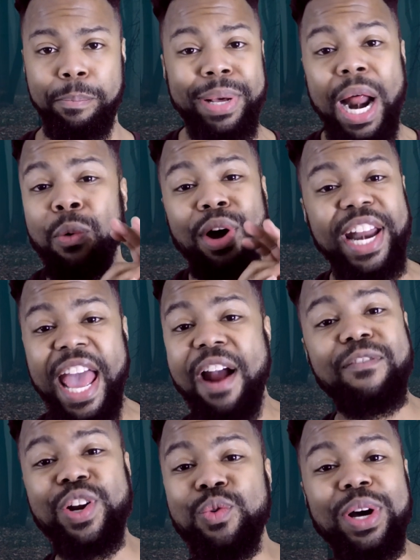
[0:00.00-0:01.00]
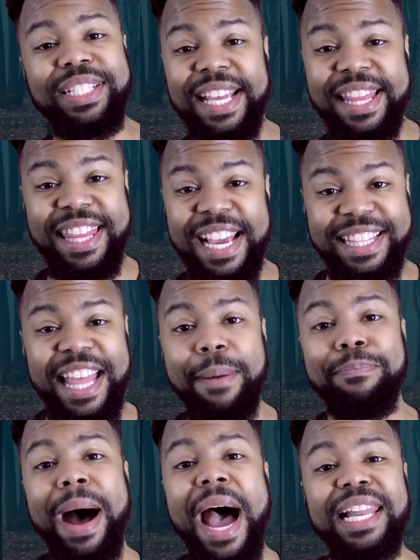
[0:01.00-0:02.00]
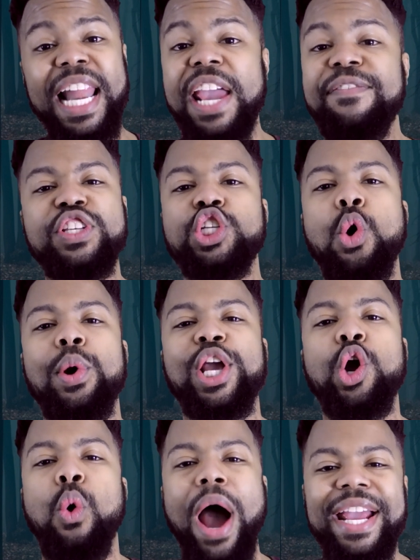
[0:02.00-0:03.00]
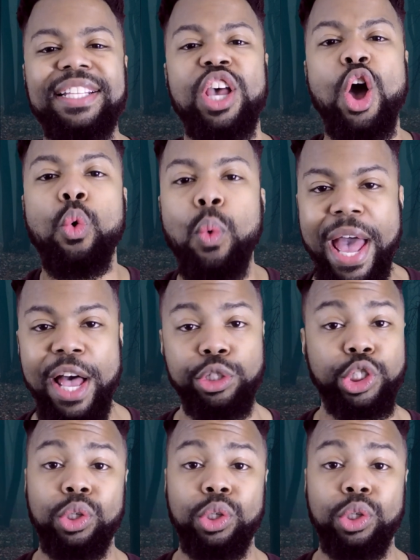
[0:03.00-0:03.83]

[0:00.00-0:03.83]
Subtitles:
But I want everyone to think that my life is going quite well.